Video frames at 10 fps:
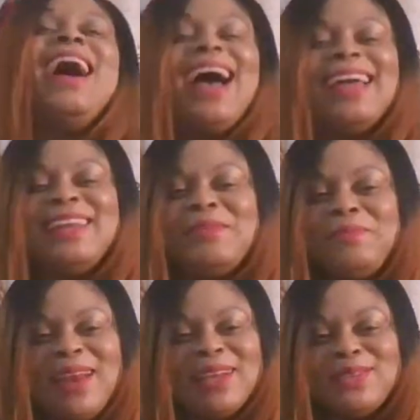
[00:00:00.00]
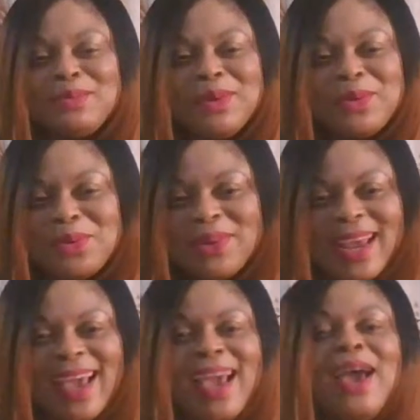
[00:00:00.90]
I didn't plan to be rude,
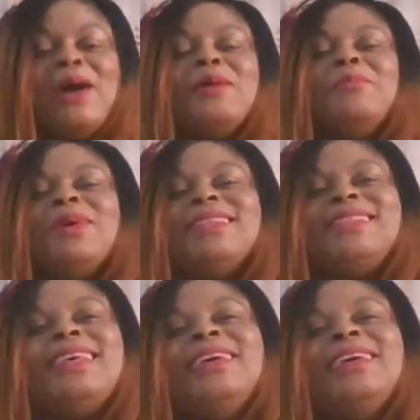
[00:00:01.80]
but